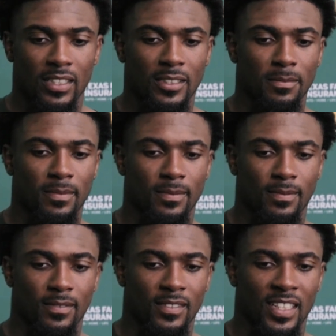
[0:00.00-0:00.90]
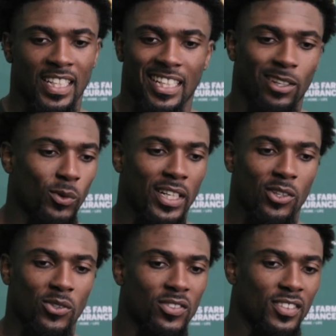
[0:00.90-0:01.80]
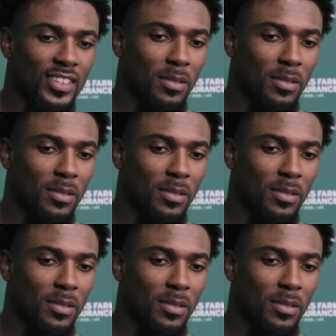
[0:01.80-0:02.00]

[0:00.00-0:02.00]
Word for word: Um, we don't.